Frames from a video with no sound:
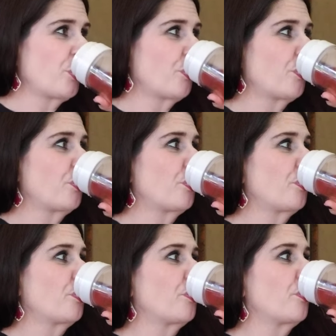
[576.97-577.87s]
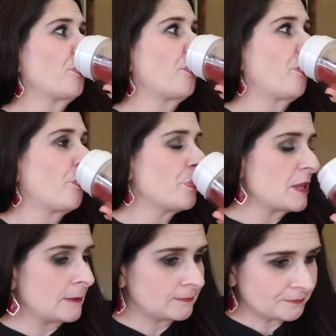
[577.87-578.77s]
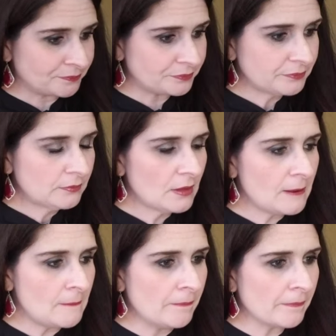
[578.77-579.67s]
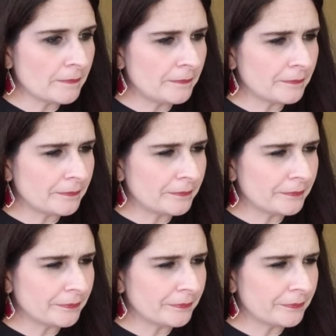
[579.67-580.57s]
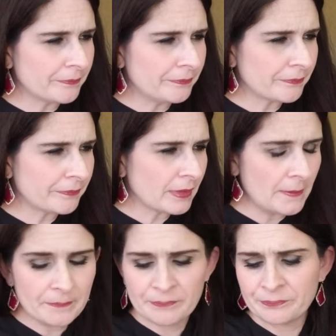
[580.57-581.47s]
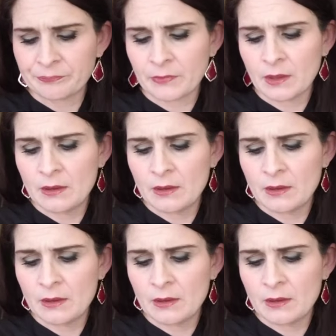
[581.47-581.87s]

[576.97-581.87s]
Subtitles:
(no one is talking)